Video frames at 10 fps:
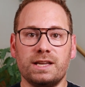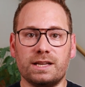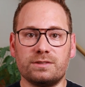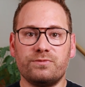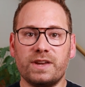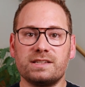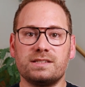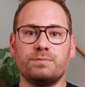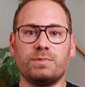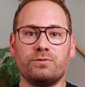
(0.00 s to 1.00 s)
is
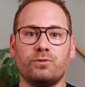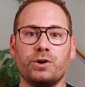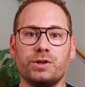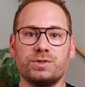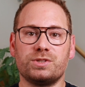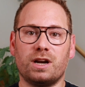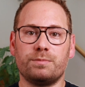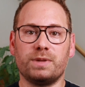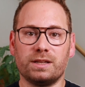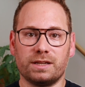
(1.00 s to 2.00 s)
fixed before you
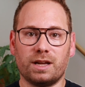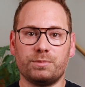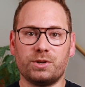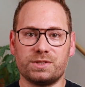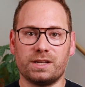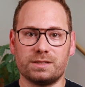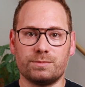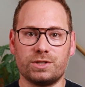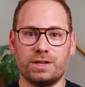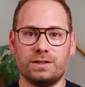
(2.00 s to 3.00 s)
start building up your sales
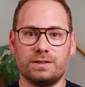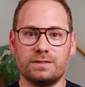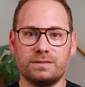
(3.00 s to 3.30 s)
machine.